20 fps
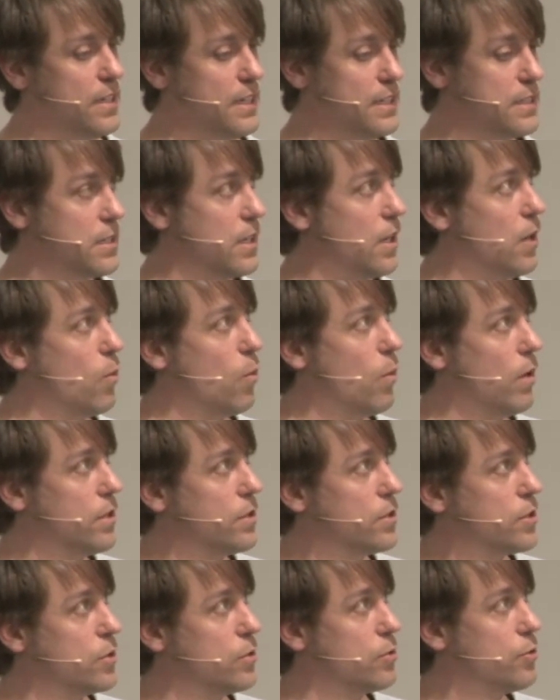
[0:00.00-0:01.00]
It's a
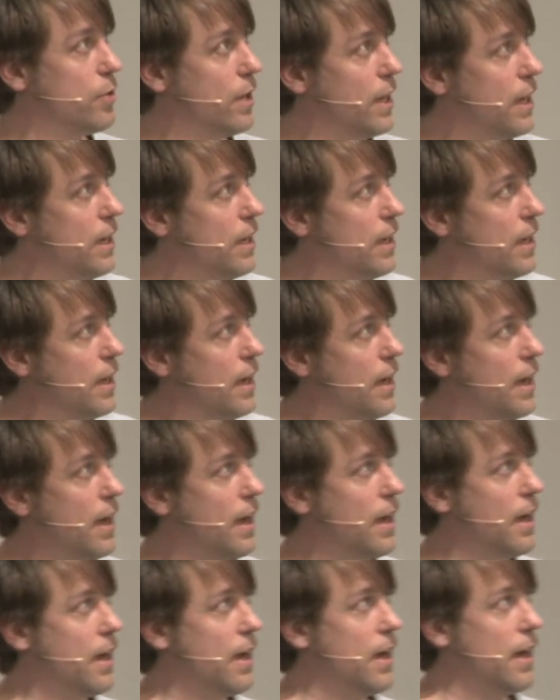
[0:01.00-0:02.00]
123
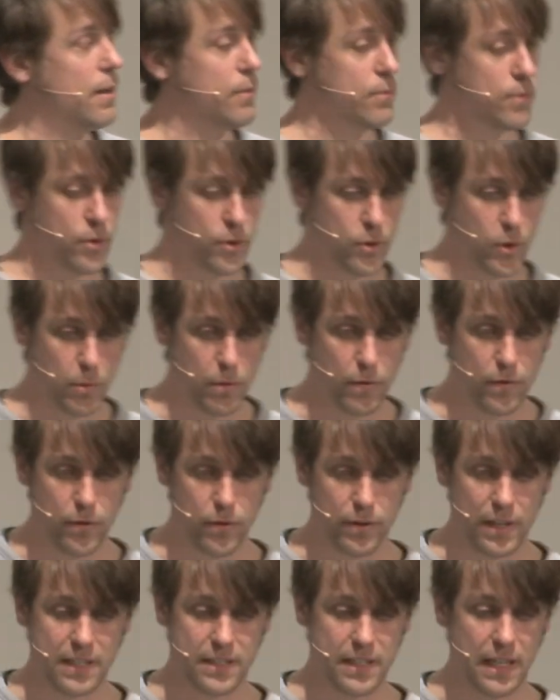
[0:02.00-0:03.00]

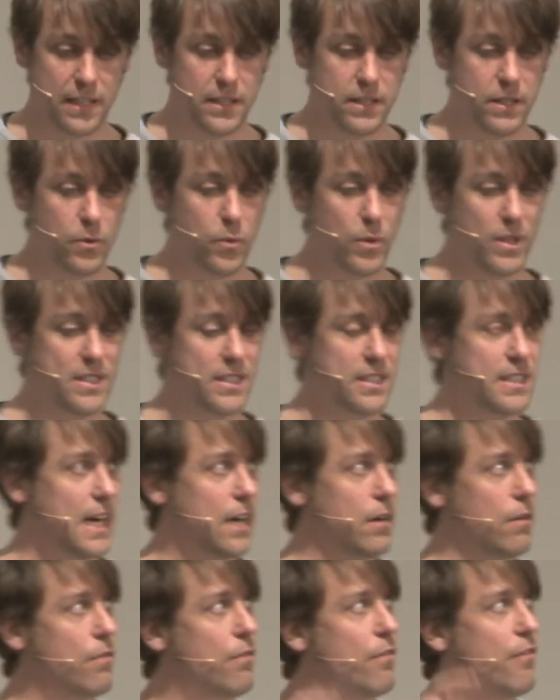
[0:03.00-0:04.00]
.robofont extension, which is
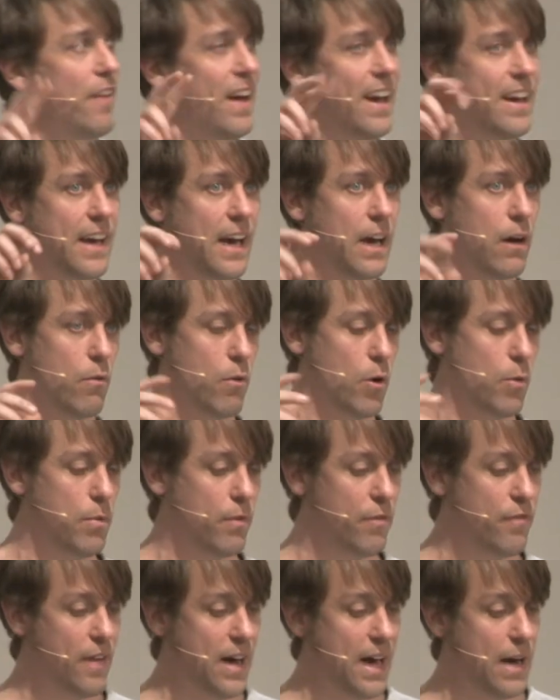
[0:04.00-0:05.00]
kind of faking
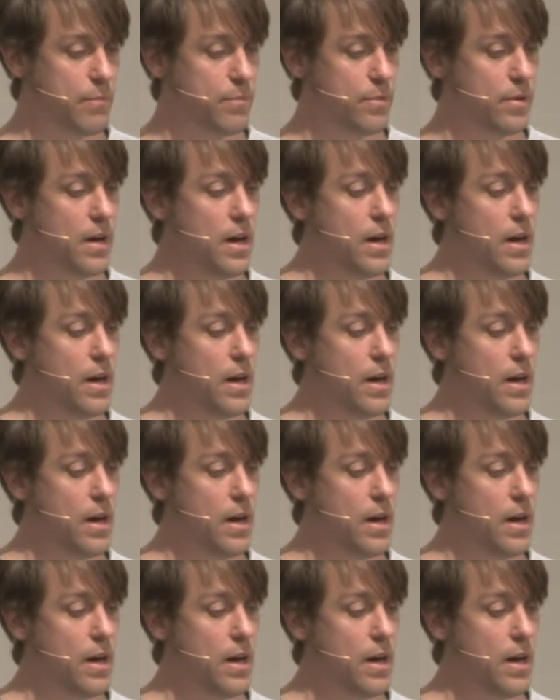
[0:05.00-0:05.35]
RoboFab.